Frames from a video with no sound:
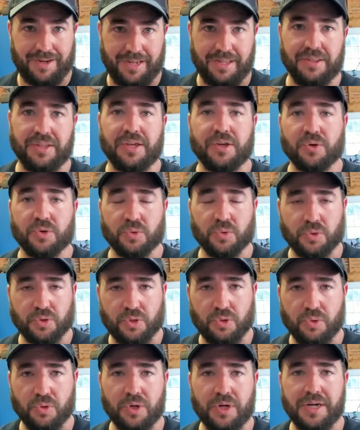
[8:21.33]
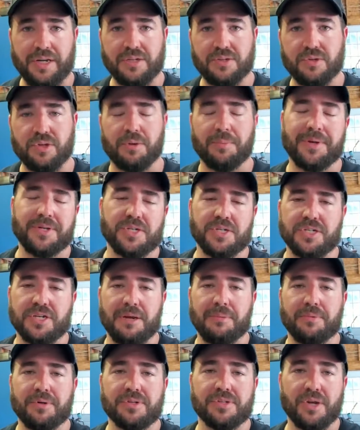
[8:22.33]
in the intercooler core into the combustion
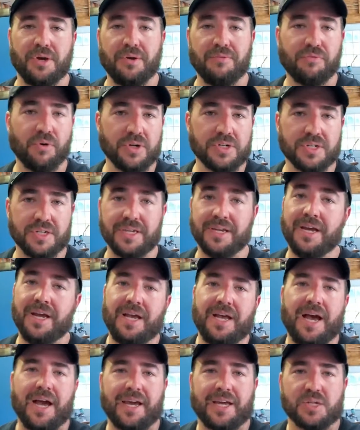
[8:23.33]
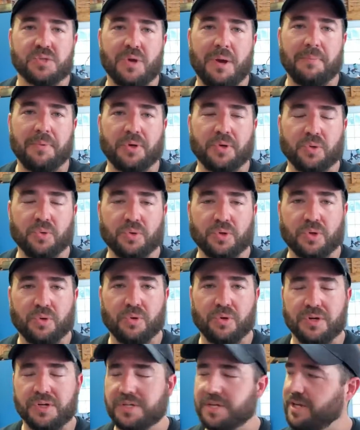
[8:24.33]
chamber. So fortunately, I got to swap intercooler
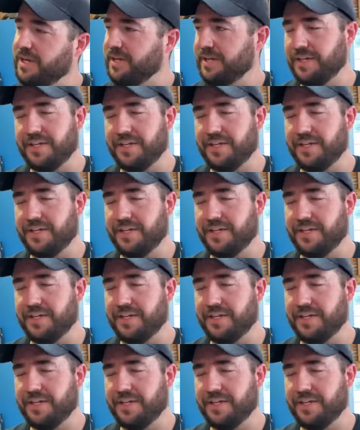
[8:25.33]
cores.